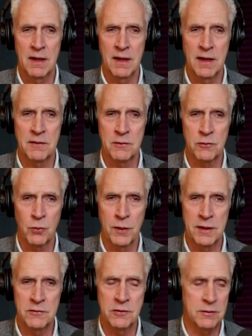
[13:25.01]
And there's
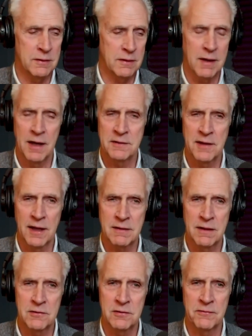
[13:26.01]
ways you can
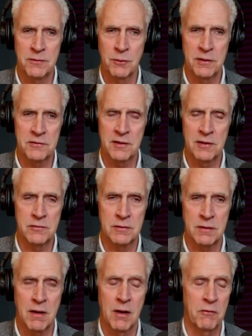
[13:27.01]
contact us. If you want to
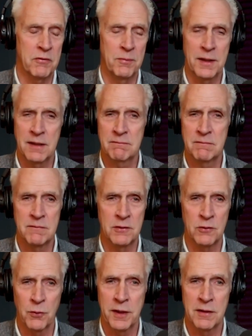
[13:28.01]
schedule a call with me,
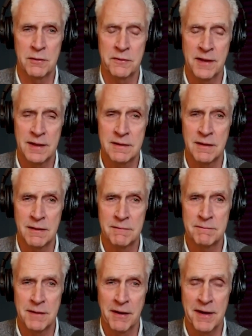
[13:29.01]
there's a way to do that there.
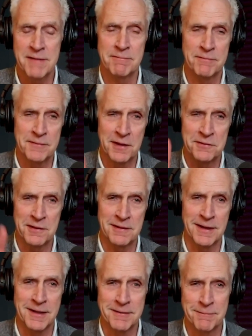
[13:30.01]
All right. I'll see you later.